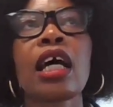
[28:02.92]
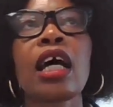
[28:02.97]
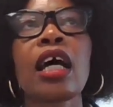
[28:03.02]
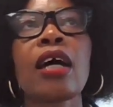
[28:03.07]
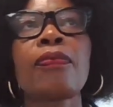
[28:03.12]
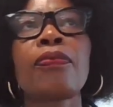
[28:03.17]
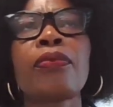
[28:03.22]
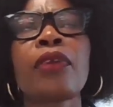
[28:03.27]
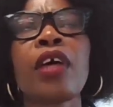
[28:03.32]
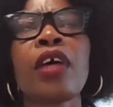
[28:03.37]

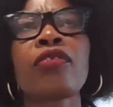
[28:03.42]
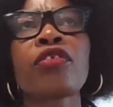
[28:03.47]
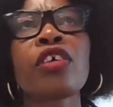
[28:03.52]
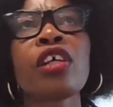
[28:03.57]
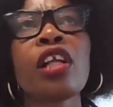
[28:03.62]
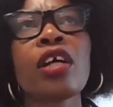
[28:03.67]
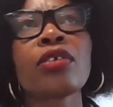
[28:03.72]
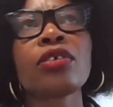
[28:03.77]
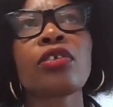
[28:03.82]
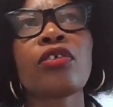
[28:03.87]
I've
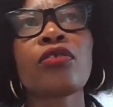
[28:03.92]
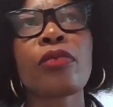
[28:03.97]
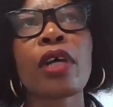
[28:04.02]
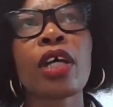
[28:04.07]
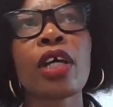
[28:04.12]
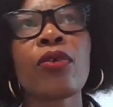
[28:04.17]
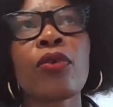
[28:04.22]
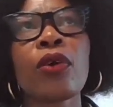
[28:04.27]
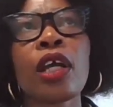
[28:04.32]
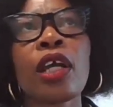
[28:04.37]
gone out of
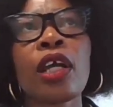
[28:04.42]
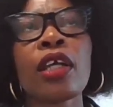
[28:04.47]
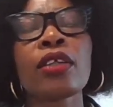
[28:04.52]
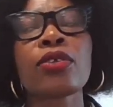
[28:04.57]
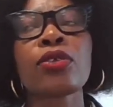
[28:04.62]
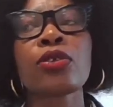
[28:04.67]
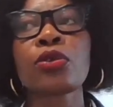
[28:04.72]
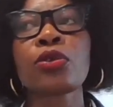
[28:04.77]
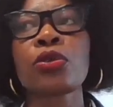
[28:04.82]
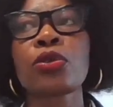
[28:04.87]
my way
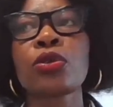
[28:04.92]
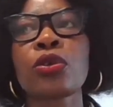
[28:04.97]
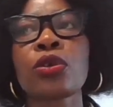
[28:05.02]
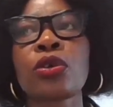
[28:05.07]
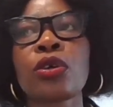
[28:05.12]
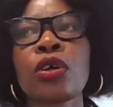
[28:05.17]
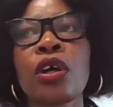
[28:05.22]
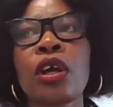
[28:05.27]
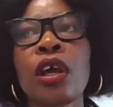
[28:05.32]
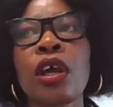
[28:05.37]

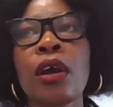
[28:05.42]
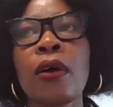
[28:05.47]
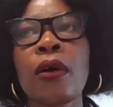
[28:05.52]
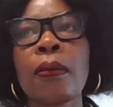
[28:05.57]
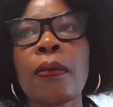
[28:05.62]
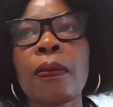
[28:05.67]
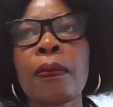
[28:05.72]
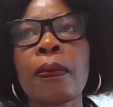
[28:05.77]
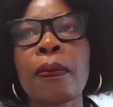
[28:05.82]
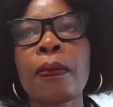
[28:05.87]
to
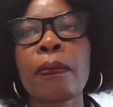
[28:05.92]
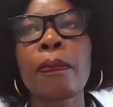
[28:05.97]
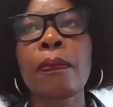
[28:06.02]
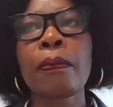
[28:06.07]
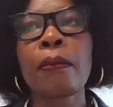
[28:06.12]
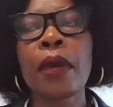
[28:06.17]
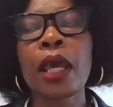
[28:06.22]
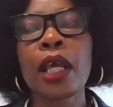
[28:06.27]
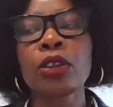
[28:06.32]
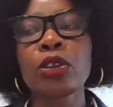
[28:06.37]
help
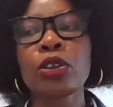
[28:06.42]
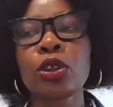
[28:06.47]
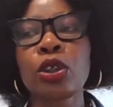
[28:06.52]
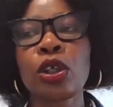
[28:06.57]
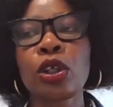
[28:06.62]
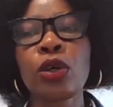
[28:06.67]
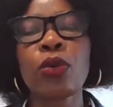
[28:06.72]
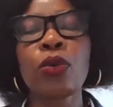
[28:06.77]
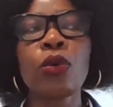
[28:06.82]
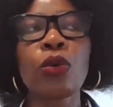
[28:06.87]

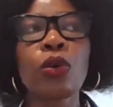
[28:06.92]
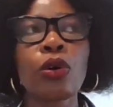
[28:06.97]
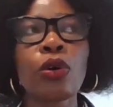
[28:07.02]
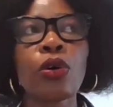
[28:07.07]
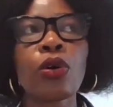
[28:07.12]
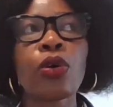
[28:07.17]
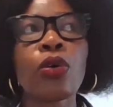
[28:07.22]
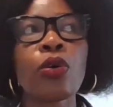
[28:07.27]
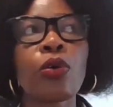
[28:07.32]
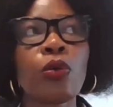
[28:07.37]
mentor
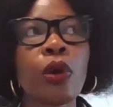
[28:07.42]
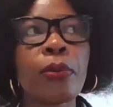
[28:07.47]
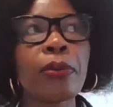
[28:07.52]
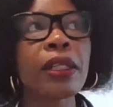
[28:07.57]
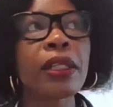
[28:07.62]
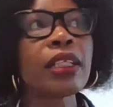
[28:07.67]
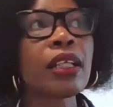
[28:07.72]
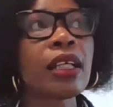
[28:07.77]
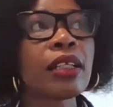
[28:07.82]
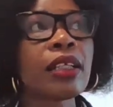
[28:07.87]

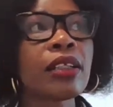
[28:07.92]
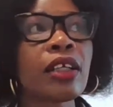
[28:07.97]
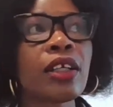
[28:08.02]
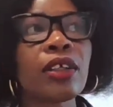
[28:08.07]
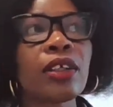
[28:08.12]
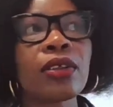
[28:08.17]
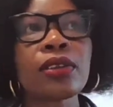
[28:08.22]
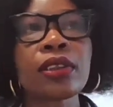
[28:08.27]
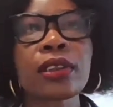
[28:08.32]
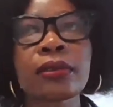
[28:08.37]
women and
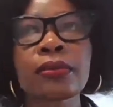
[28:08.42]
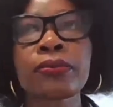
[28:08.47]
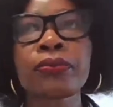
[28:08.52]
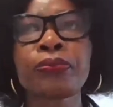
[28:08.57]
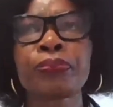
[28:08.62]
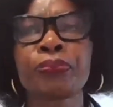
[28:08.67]
girls,